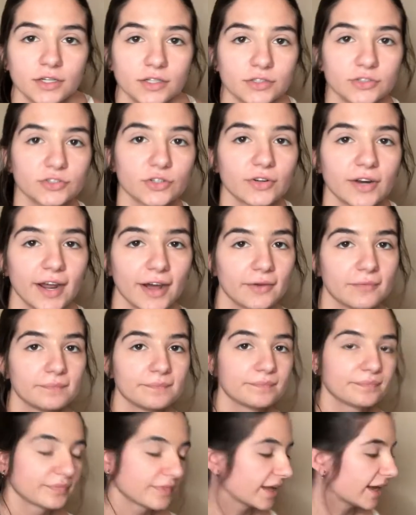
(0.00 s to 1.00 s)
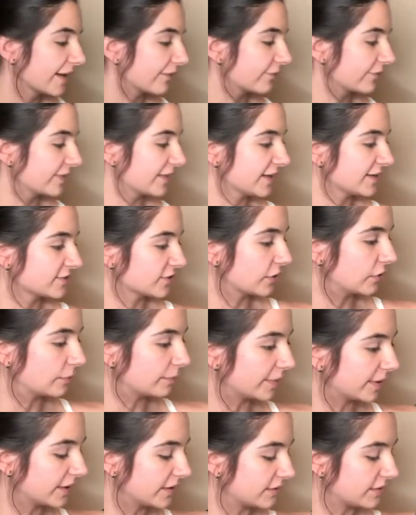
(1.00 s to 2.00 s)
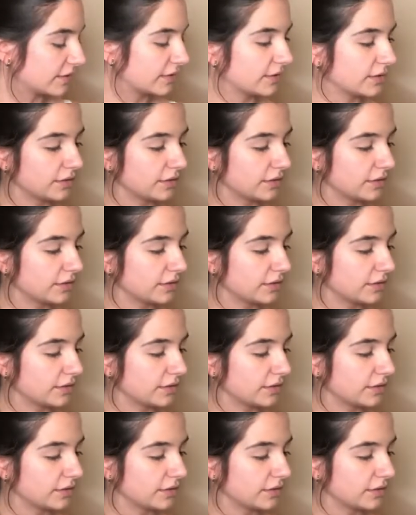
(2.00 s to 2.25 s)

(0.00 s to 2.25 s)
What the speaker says: so now everything is opened,